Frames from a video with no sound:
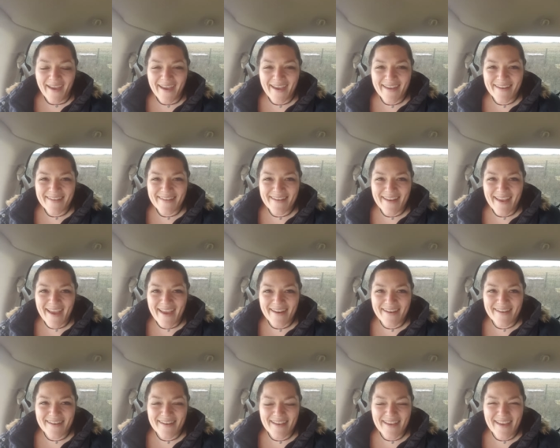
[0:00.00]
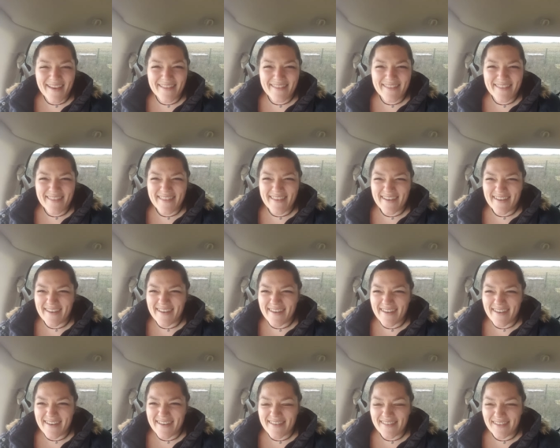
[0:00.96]
and
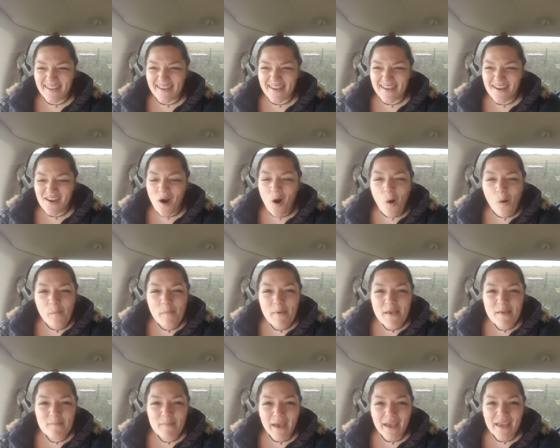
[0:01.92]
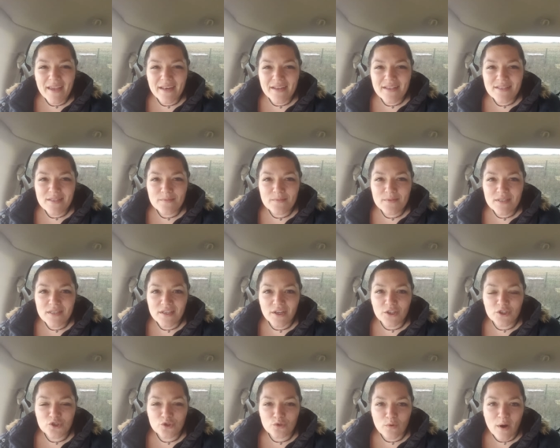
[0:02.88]
their like coping mechanism to
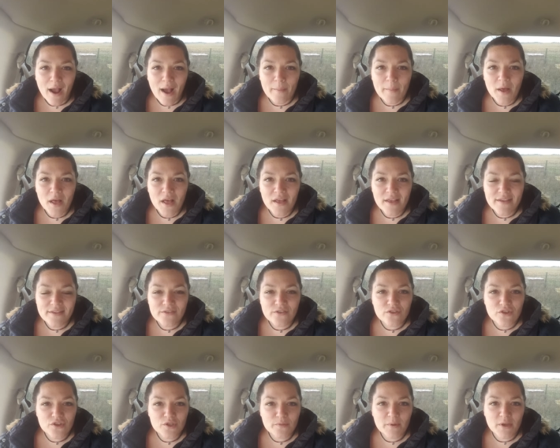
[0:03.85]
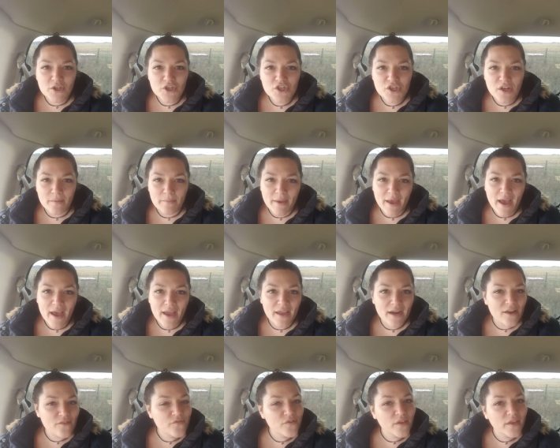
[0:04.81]
their trauma is to just be a shitbag.
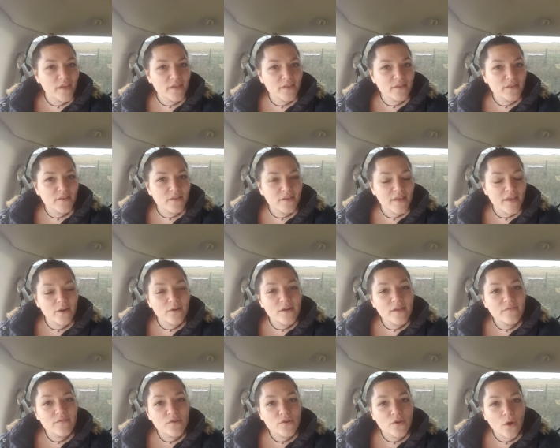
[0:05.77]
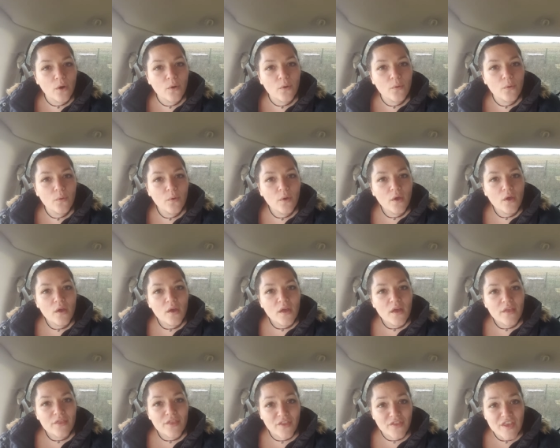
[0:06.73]
And I feel like they don't even know
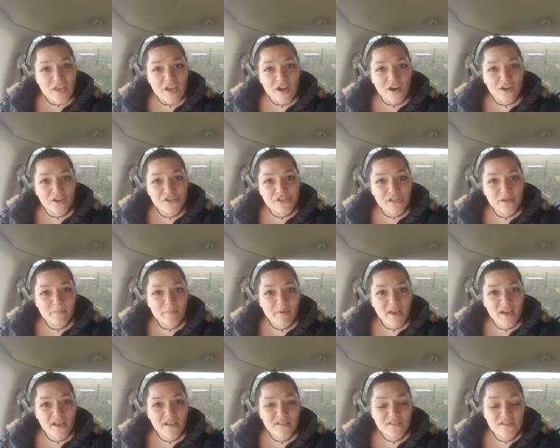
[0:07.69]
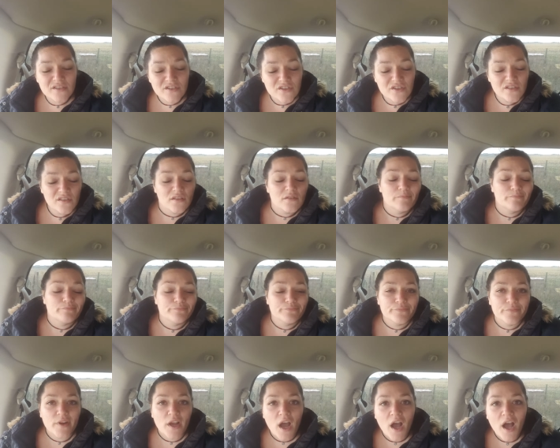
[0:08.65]
that they are shitbags. It's just
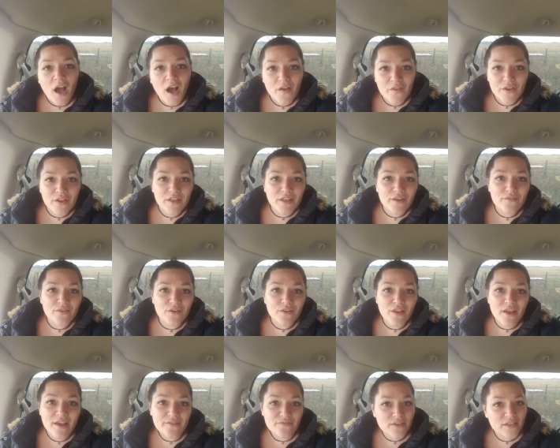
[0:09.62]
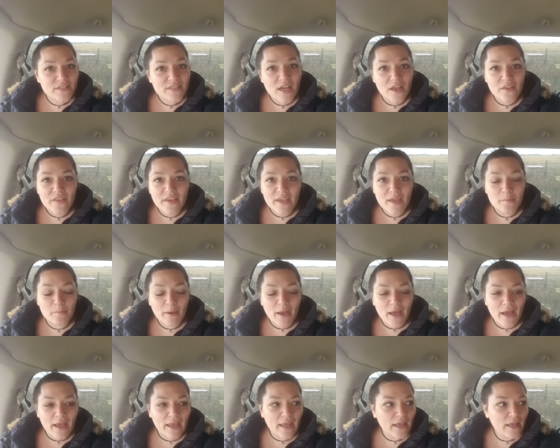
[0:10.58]
how they live their life. That's how they get
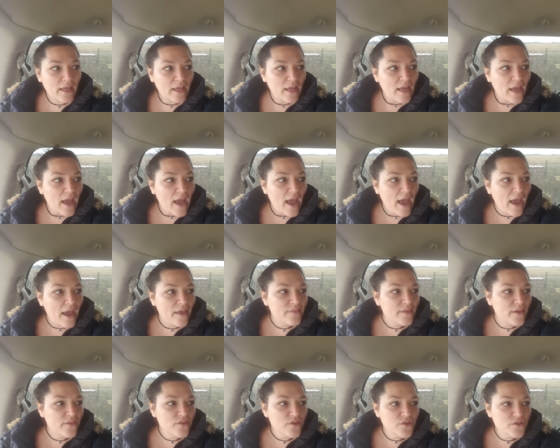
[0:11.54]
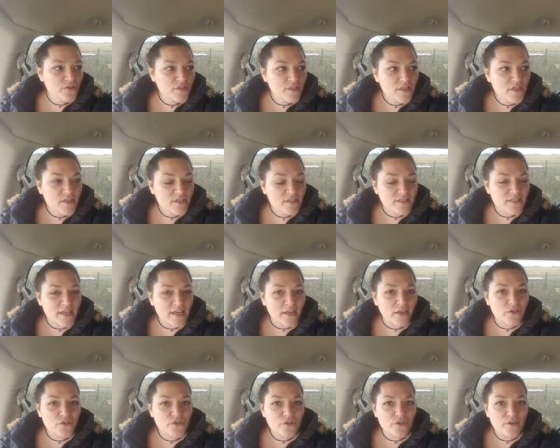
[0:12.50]
by. And then there's the
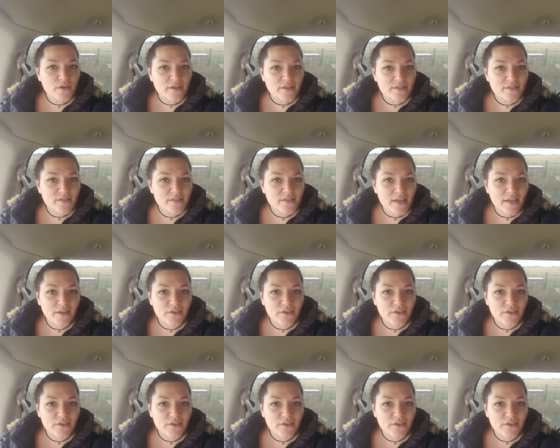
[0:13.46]
dangerous